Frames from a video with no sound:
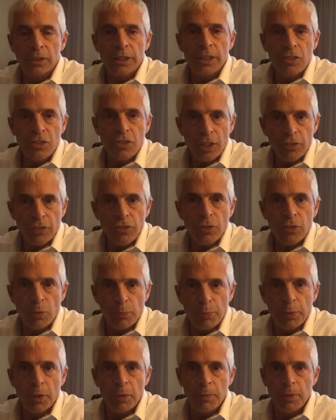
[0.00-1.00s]
intestinal
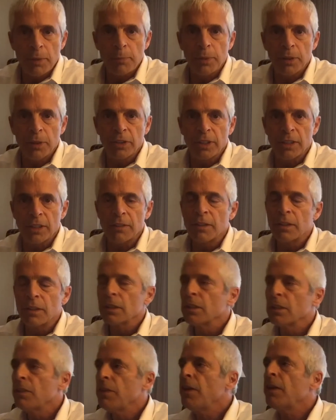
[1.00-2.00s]
permeability,
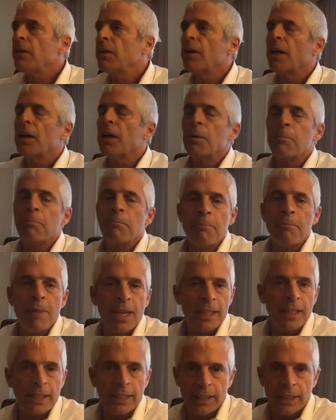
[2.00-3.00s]
there are
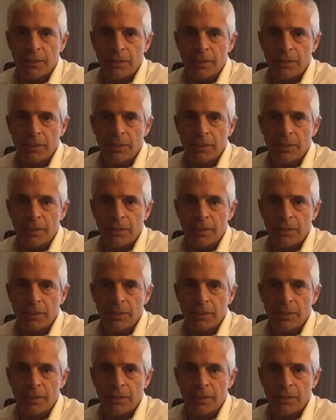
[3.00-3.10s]
many.